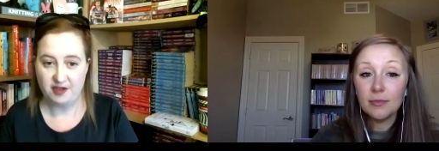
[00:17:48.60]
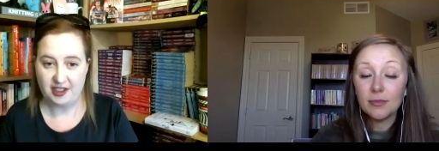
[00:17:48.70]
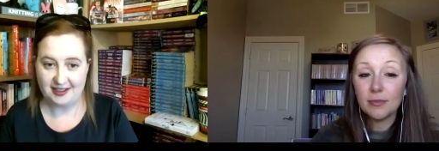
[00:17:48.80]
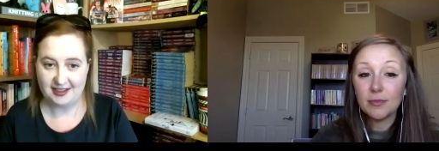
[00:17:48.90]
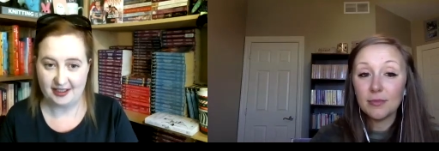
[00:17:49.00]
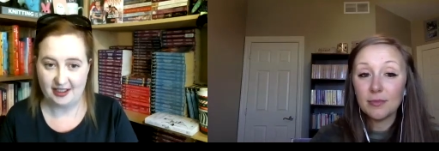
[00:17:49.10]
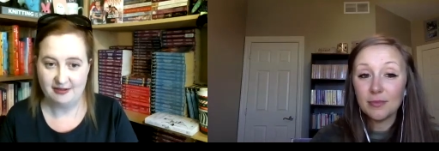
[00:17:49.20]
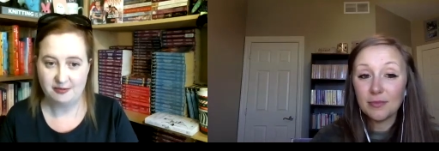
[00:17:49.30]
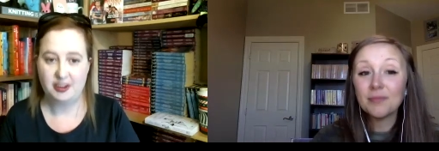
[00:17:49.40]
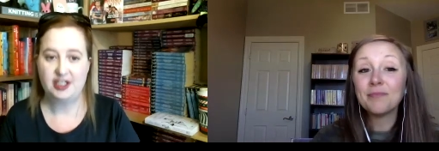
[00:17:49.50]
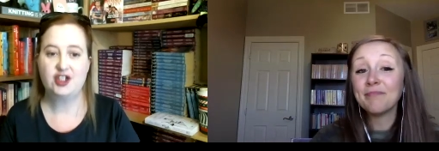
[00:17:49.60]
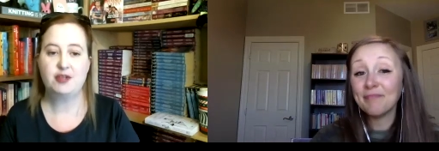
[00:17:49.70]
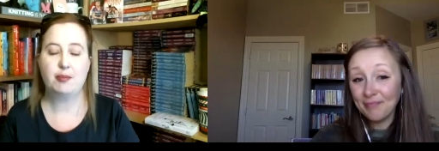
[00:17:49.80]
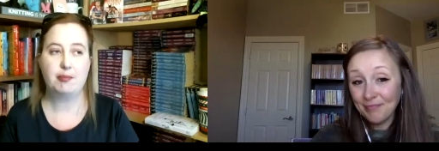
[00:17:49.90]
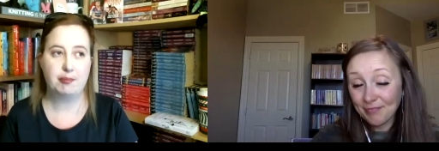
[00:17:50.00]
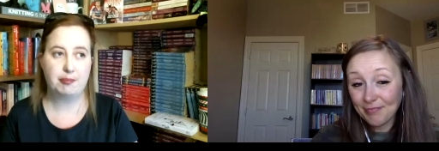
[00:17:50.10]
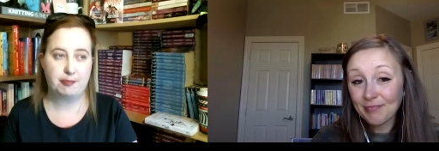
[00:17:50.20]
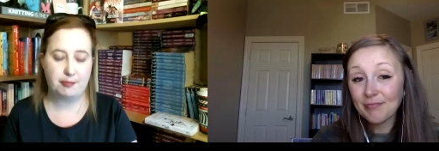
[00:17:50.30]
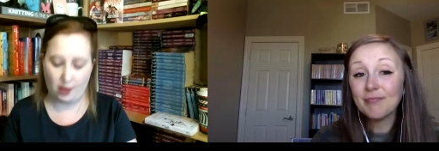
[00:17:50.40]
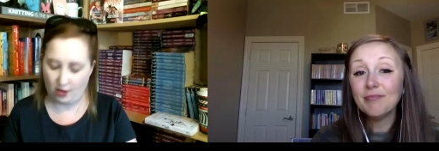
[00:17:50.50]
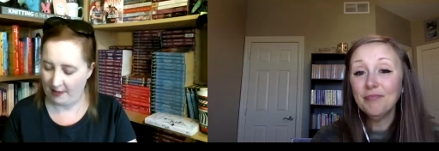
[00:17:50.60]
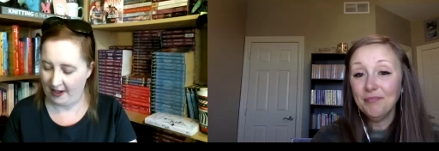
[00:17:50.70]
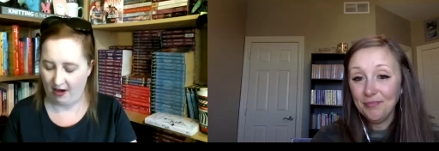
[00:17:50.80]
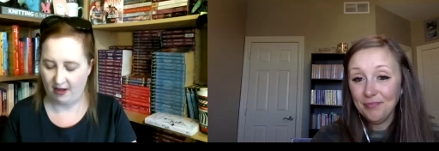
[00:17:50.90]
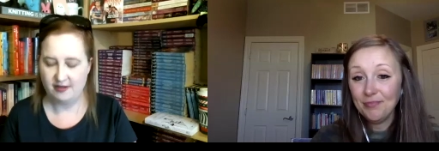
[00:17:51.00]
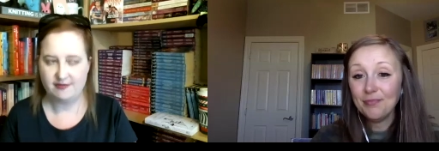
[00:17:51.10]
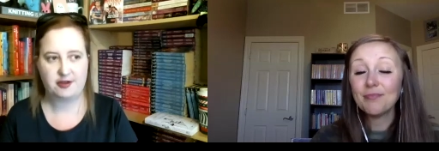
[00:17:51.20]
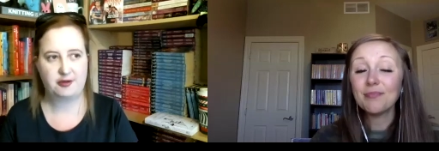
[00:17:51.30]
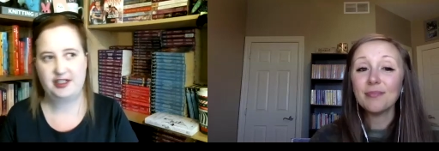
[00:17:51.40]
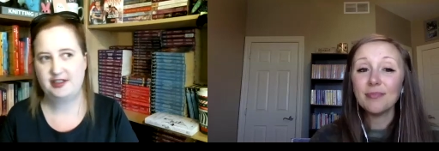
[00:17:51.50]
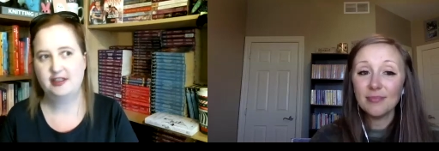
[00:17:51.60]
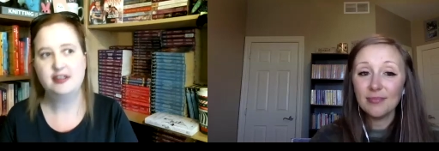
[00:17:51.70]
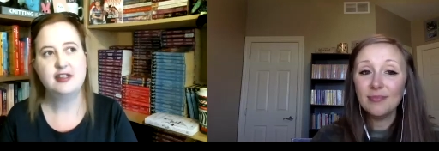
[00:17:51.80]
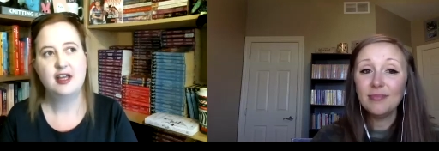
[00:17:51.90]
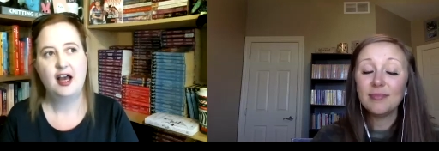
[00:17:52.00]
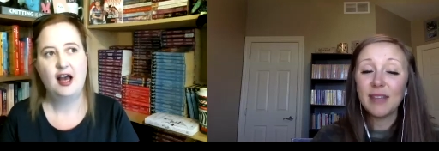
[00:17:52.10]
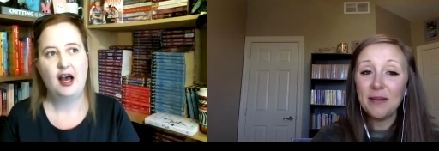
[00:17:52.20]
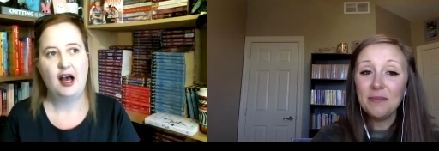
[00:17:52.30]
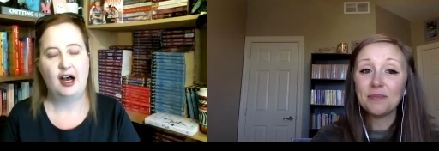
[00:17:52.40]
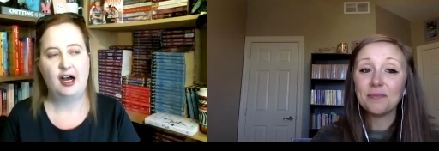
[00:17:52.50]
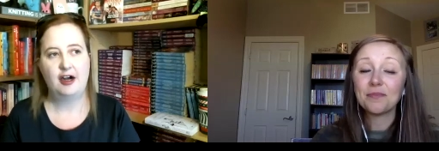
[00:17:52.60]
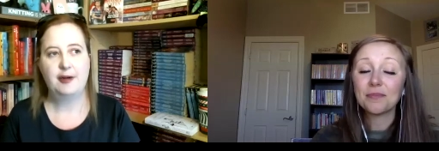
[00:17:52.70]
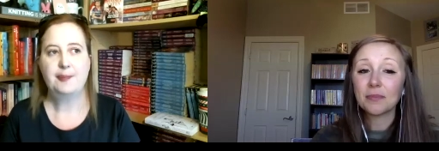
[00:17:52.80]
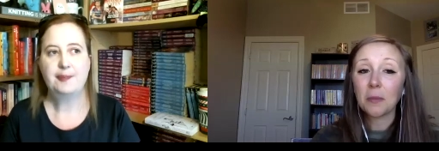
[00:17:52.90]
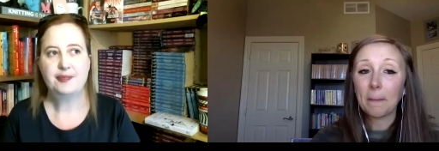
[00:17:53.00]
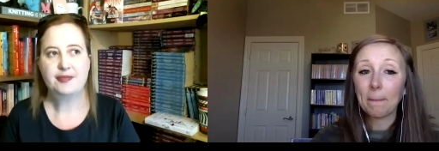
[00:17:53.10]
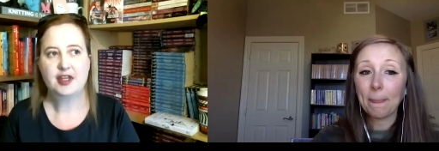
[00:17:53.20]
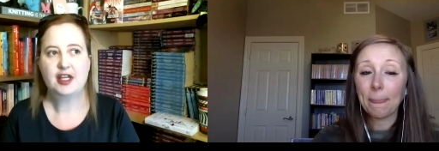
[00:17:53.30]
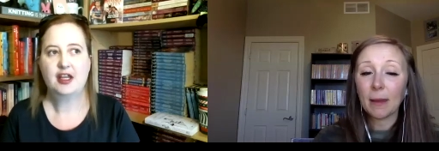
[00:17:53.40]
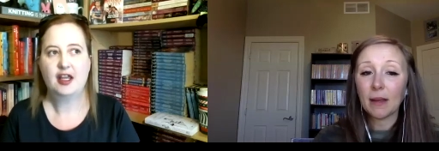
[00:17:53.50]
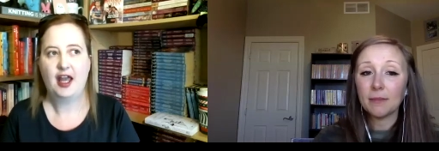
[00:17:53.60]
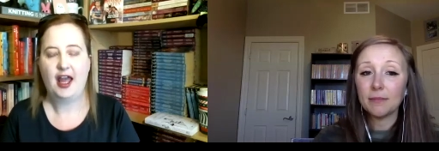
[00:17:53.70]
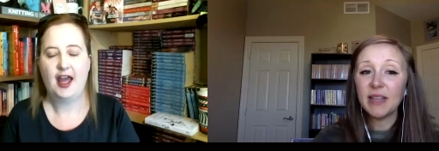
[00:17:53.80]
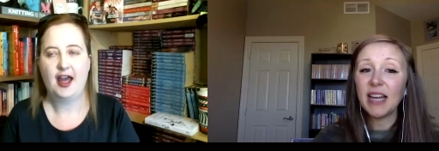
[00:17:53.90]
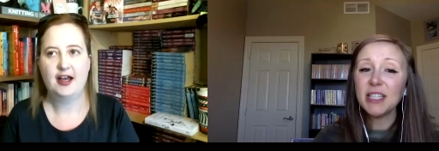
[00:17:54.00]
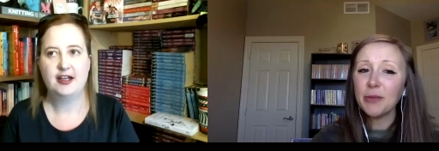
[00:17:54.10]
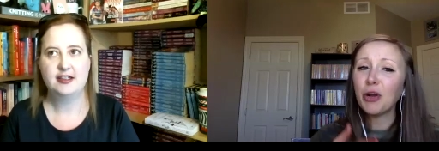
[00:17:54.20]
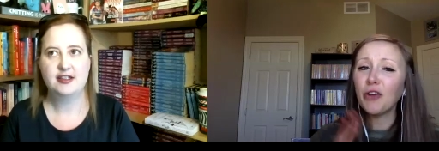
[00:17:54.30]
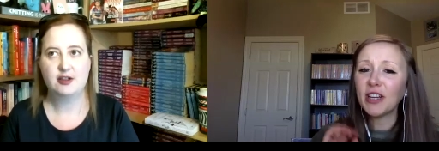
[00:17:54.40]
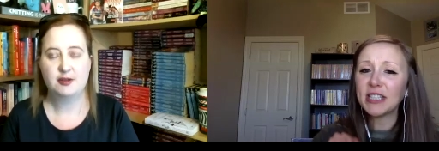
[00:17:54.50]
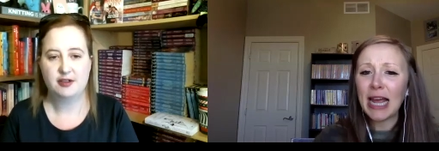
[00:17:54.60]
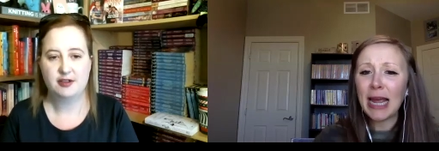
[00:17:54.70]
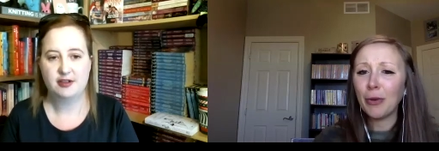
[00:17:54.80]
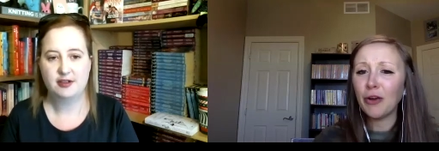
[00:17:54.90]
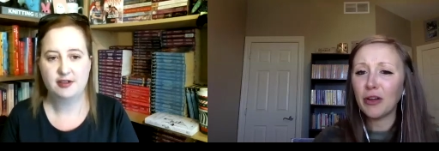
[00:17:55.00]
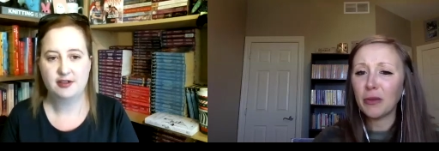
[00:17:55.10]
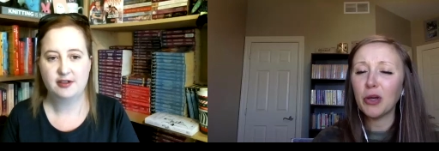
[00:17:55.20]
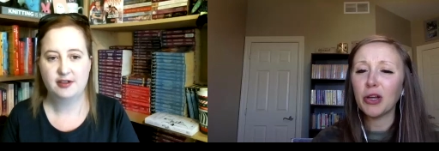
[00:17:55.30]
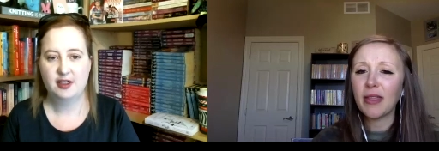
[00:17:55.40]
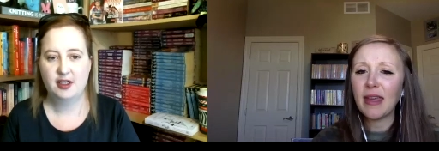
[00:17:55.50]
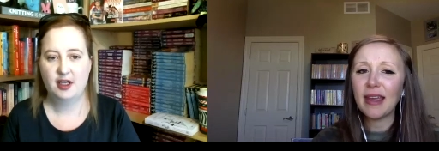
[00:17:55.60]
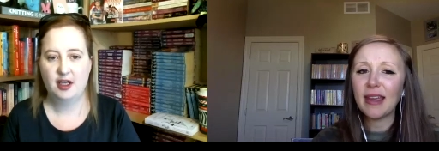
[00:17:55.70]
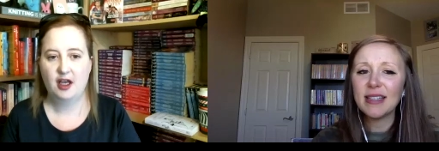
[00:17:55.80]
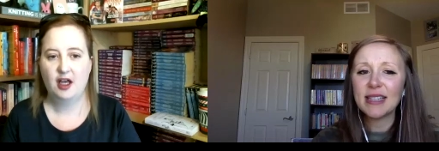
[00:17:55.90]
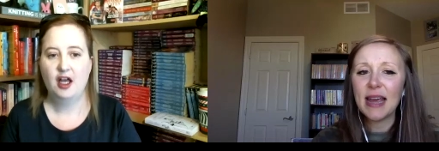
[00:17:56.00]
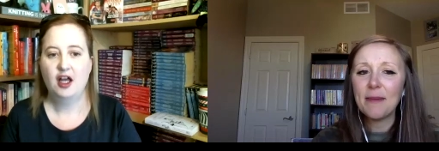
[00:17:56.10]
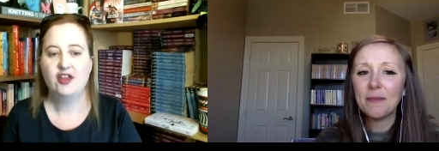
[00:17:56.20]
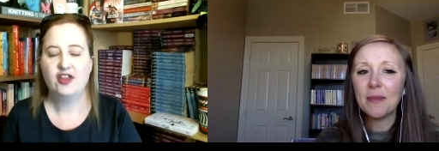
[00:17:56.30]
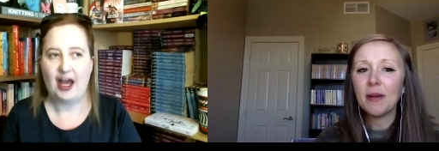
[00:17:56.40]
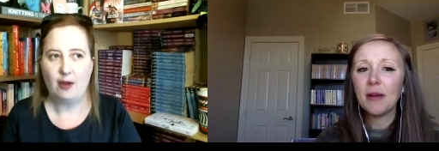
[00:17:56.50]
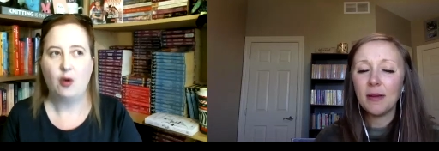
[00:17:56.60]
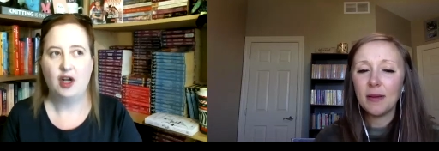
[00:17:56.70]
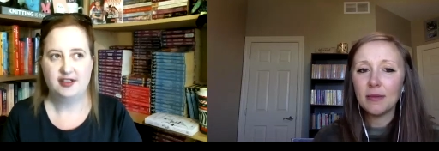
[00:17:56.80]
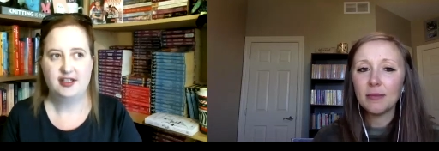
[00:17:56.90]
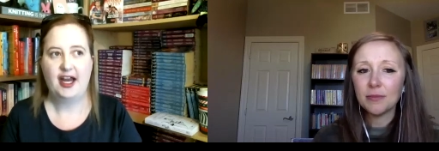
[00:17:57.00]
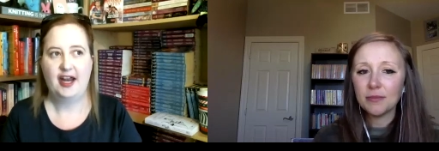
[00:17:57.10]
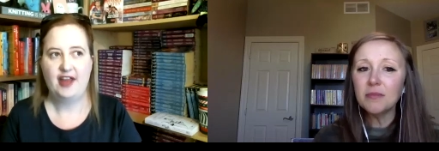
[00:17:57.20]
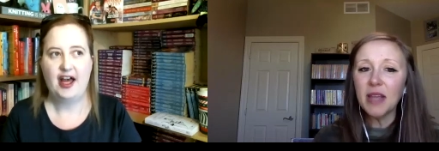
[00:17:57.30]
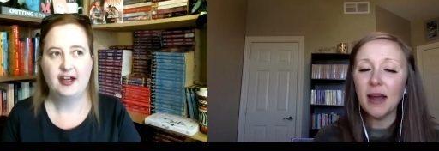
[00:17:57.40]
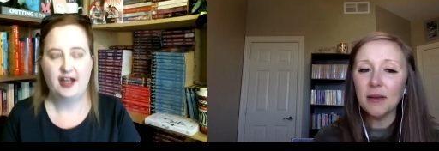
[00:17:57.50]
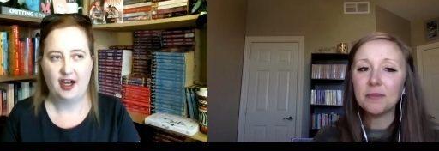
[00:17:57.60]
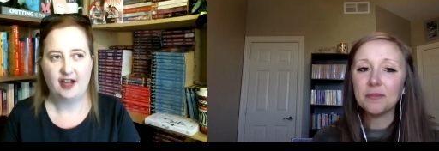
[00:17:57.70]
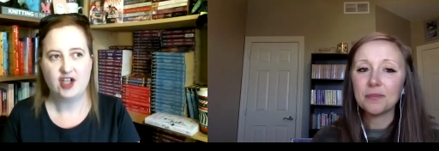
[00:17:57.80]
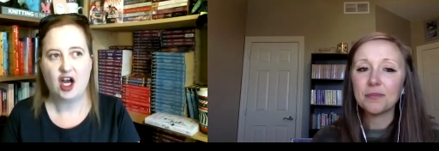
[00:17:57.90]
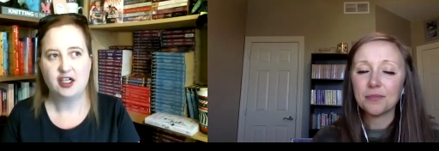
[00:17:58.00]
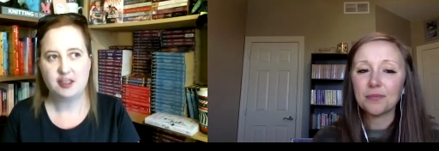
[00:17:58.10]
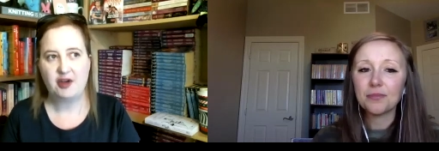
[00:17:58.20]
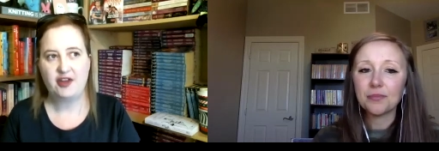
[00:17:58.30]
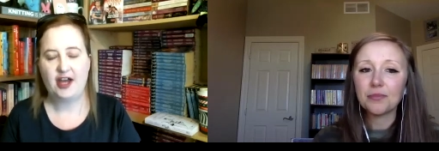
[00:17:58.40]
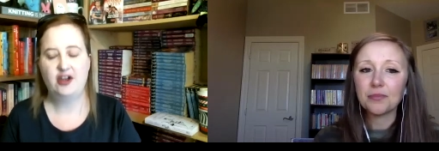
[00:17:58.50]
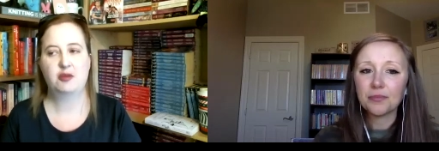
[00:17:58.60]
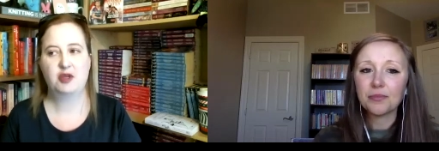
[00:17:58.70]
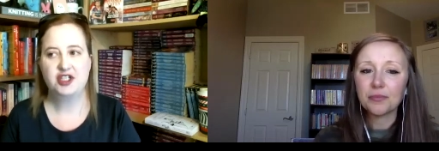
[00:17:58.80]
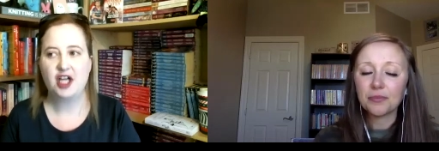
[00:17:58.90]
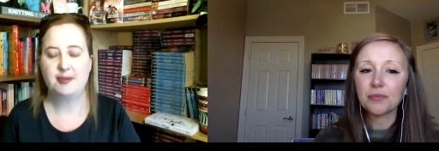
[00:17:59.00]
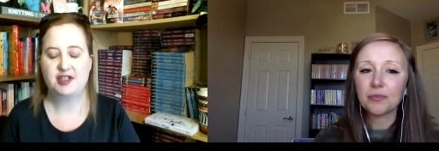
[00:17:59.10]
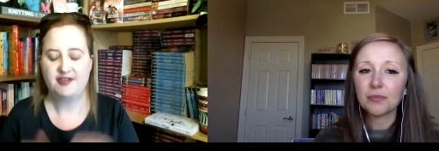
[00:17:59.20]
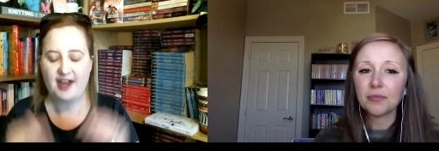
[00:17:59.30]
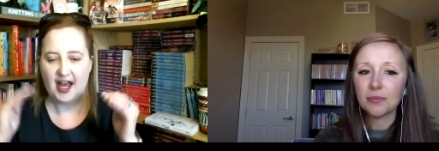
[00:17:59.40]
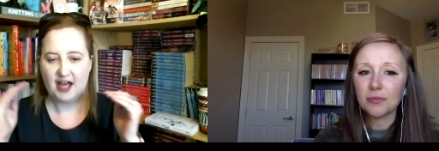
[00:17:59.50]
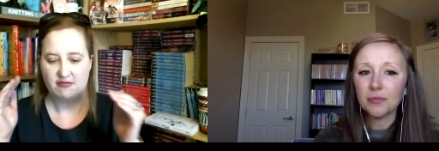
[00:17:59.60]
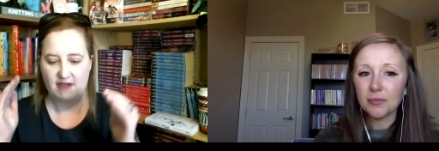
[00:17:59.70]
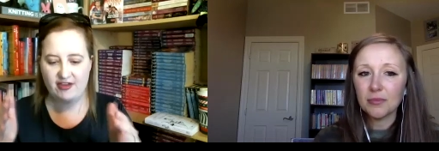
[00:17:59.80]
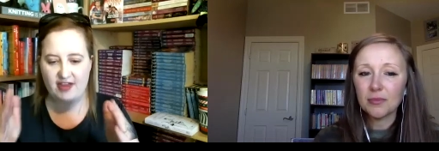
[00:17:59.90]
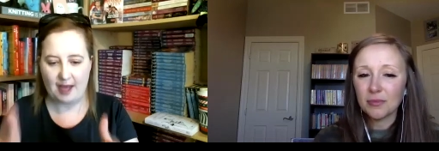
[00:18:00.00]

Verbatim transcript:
Speaker 1: kinsella which mm-hmm. broke my heart for reasons yep. um and that's a perfect
Speaker 2: time perfect book thing isn't it
Speaker 1: that was that and that yeah. and i talked about that numerous times that if i hadn't read that